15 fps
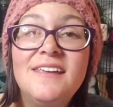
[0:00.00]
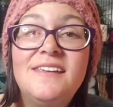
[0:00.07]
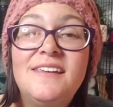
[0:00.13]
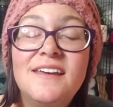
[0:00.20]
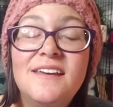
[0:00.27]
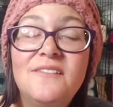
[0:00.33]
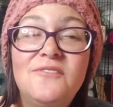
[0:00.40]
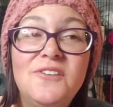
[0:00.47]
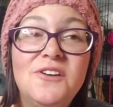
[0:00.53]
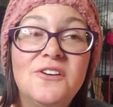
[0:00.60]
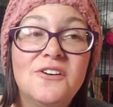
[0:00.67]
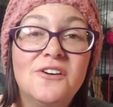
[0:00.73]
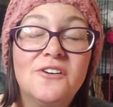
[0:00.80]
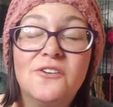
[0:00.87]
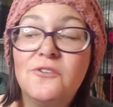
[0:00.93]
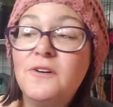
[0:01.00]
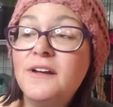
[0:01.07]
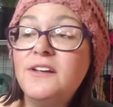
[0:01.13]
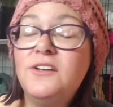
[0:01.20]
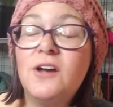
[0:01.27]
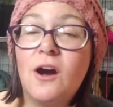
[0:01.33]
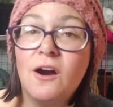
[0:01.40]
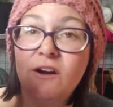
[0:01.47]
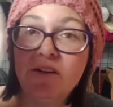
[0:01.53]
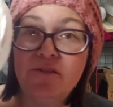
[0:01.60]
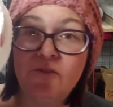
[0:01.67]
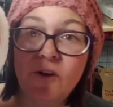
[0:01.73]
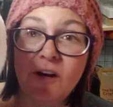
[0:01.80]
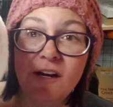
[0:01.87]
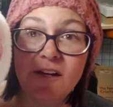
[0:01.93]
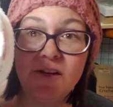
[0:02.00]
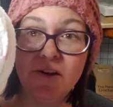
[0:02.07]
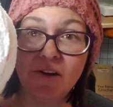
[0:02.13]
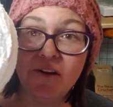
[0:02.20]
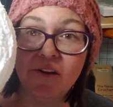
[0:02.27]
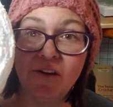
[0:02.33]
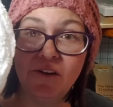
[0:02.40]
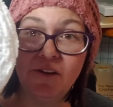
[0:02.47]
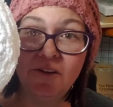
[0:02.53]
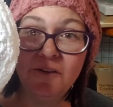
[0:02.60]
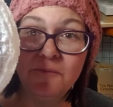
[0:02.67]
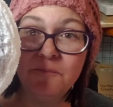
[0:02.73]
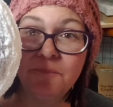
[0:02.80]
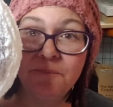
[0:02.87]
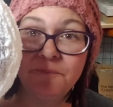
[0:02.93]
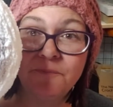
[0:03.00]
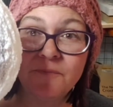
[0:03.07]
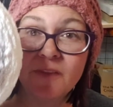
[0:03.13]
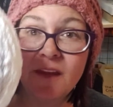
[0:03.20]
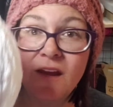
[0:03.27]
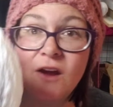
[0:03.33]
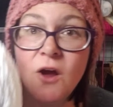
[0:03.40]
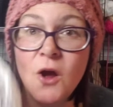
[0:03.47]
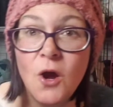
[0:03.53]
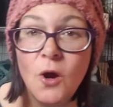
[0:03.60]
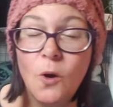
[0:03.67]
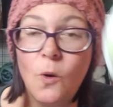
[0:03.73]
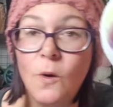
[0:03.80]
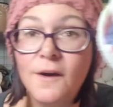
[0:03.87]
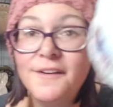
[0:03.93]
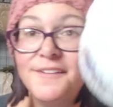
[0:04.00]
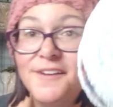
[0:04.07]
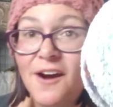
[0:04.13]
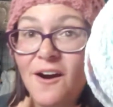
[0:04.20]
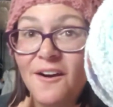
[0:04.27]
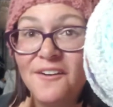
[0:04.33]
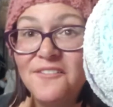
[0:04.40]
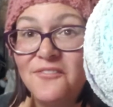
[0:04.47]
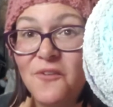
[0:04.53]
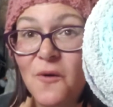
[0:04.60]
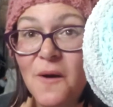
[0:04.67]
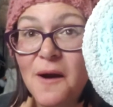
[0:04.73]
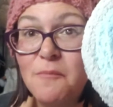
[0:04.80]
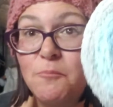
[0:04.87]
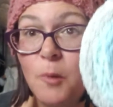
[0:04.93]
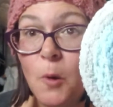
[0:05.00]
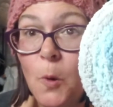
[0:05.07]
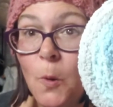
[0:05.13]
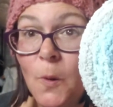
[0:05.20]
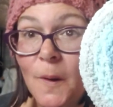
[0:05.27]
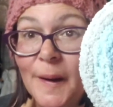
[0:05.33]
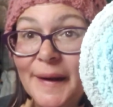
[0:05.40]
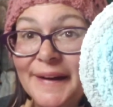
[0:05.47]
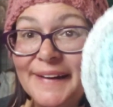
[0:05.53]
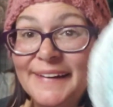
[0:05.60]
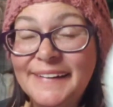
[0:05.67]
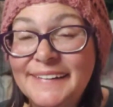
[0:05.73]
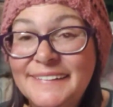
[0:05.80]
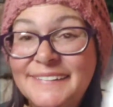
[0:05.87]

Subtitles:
give you yarn for a girl or yarn for a boy.